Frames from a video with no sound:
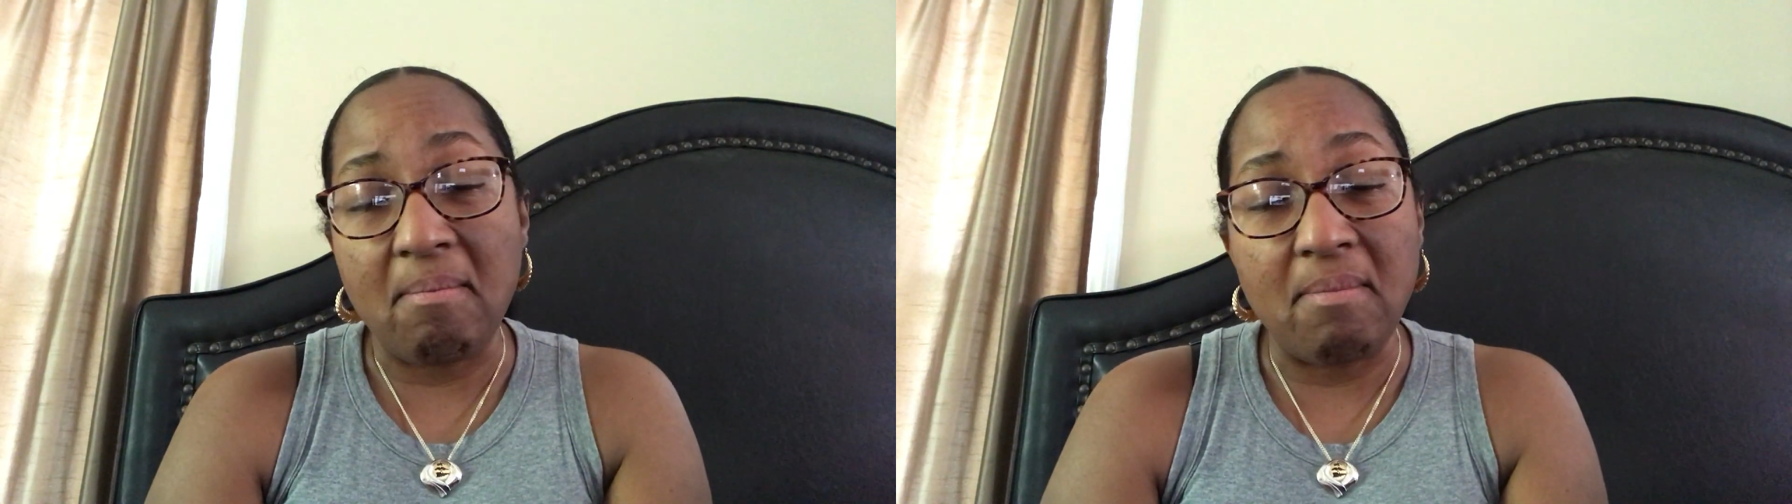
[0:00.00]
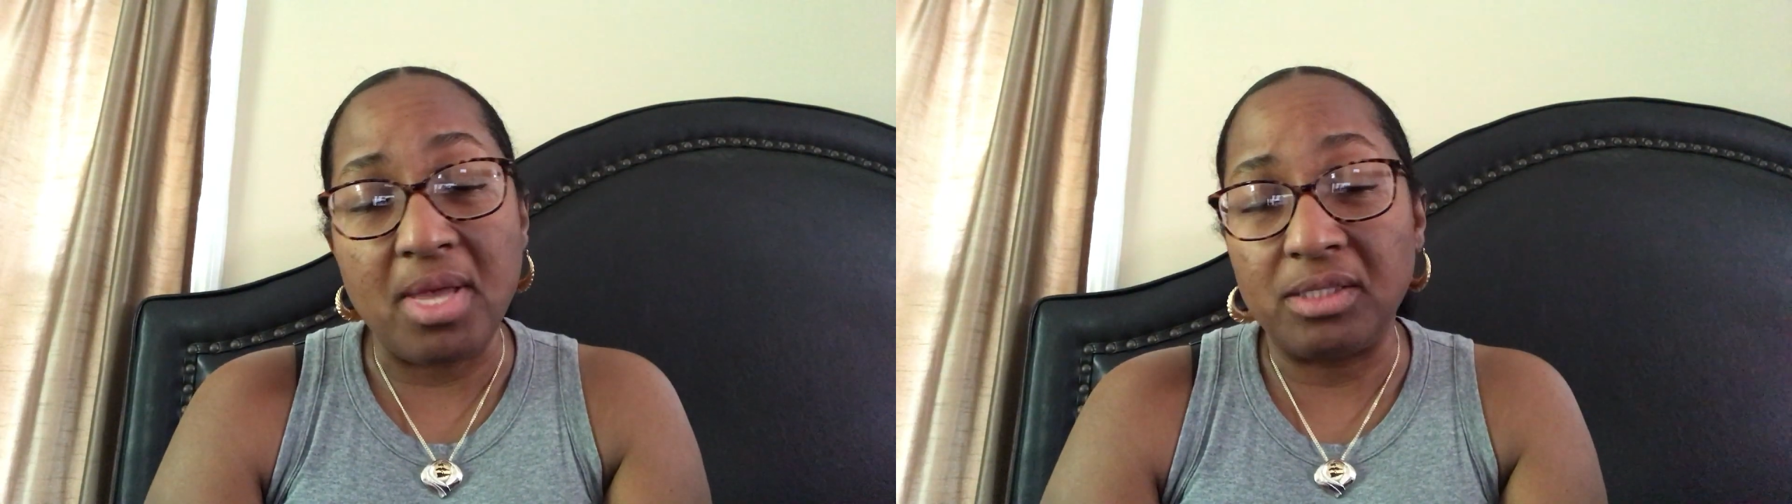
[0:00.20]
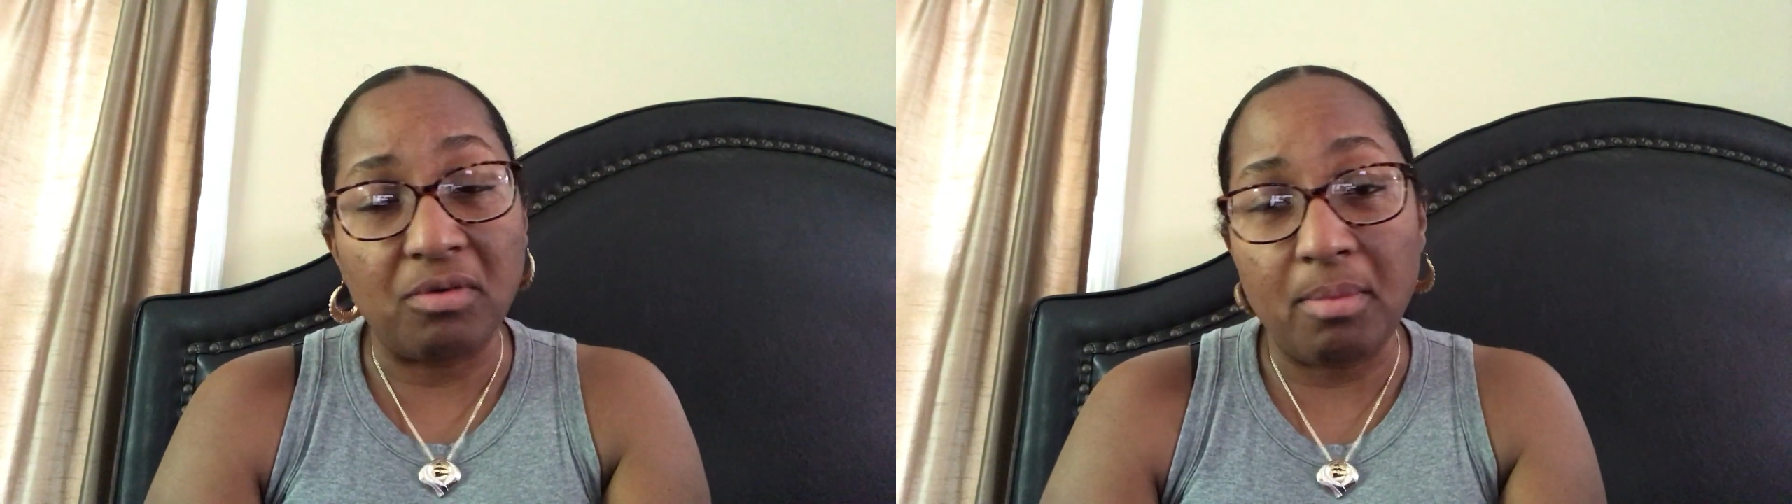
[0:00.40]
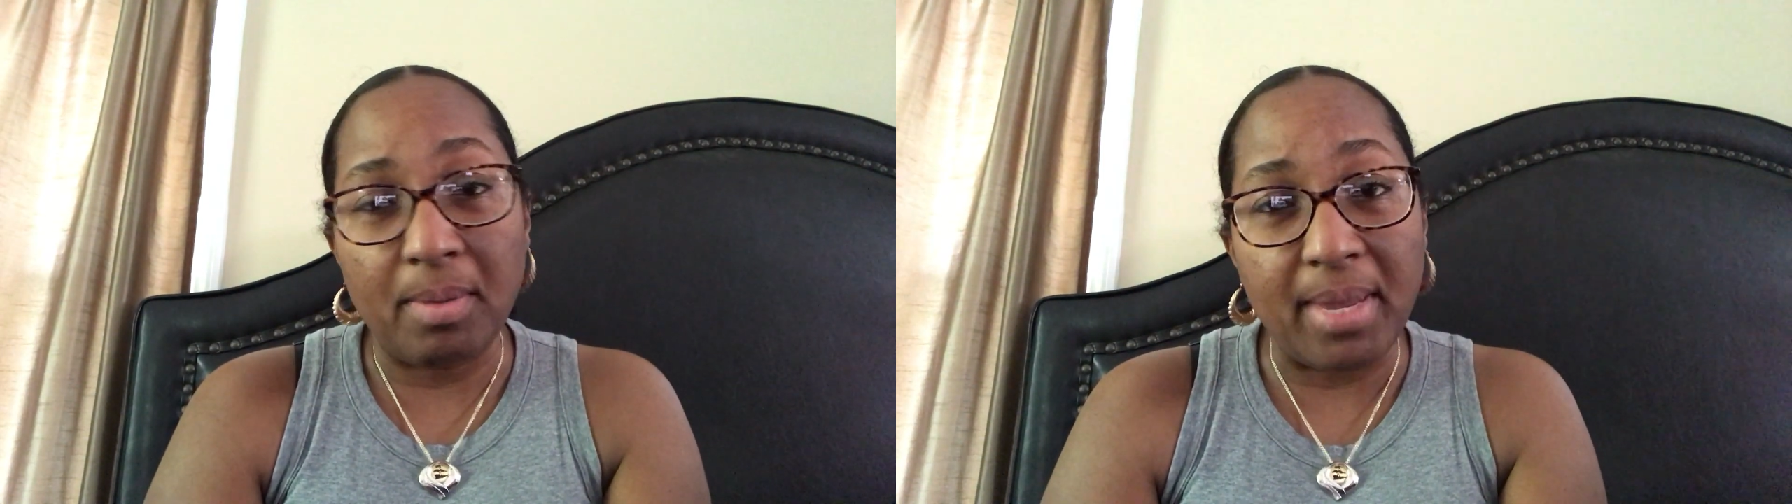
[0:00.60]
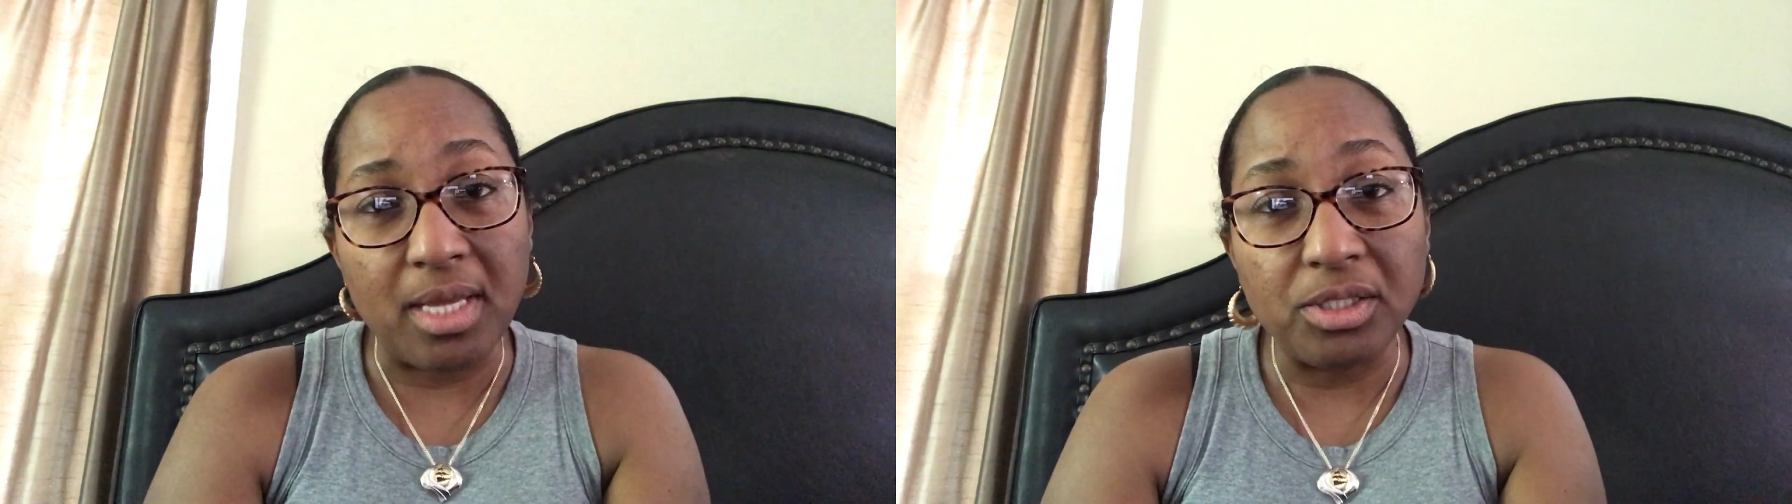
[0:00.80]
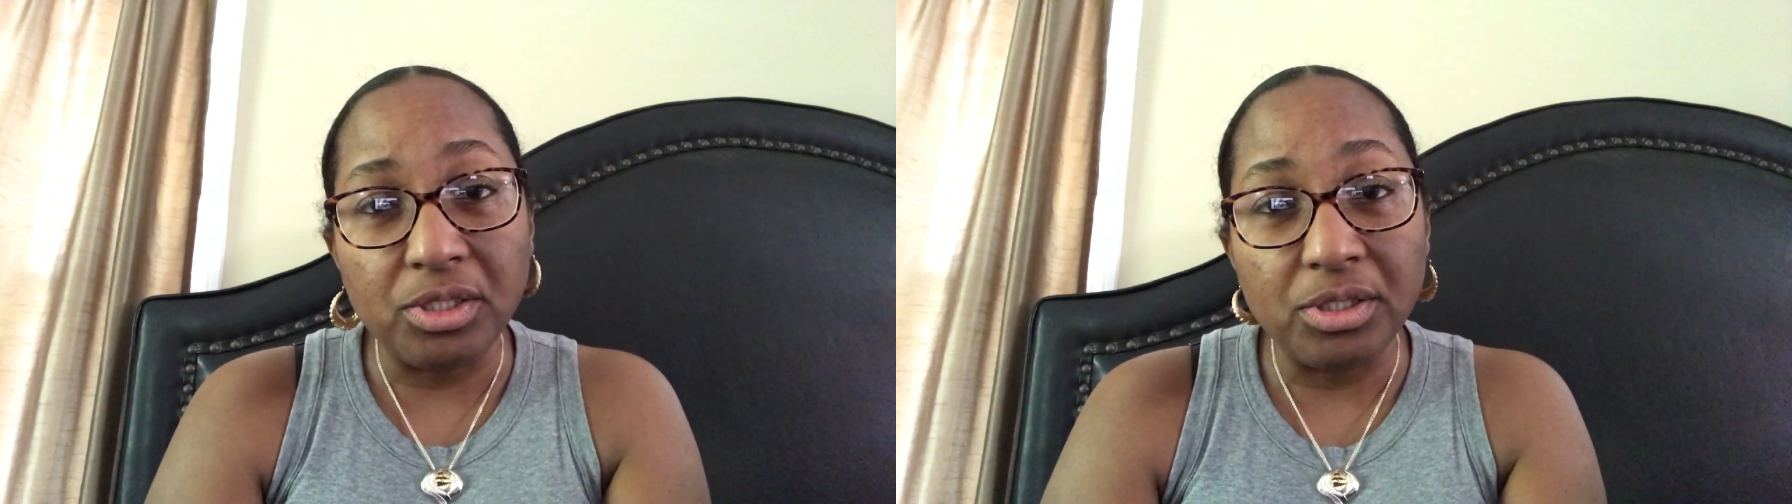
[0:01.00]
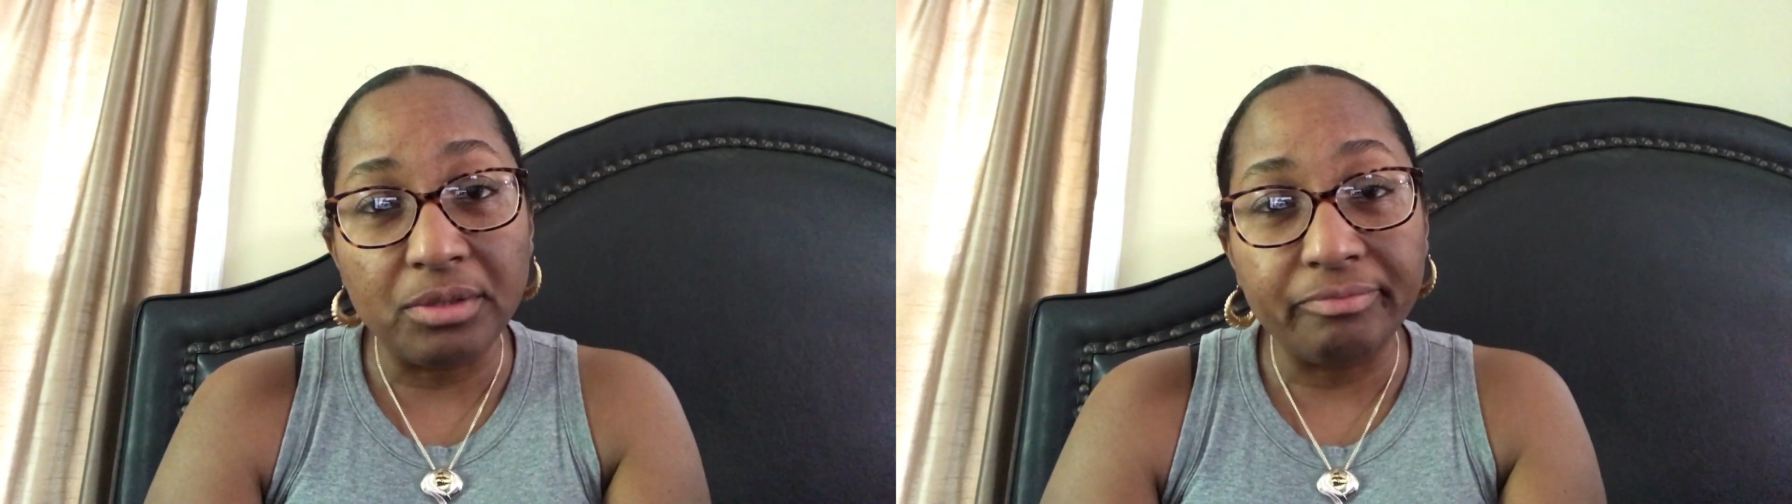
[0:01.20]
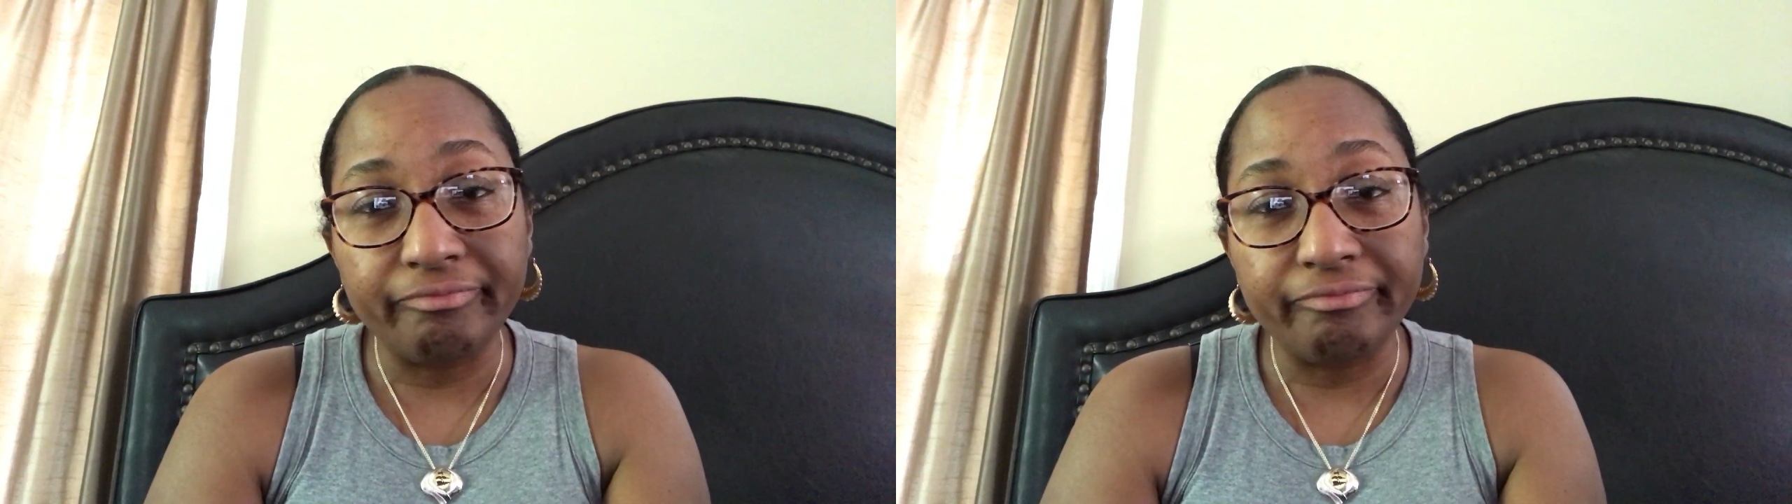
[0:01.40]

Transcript: miserable bitch.